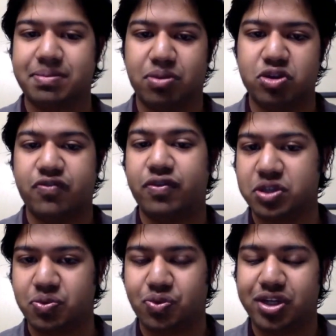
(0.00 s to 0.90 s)
the most votes
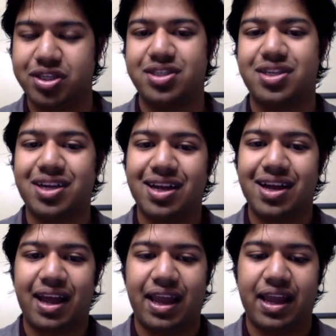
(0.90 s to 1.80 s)
and wins,
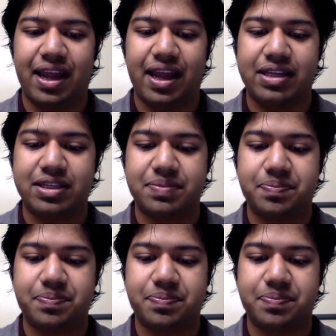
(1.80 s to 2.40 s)
and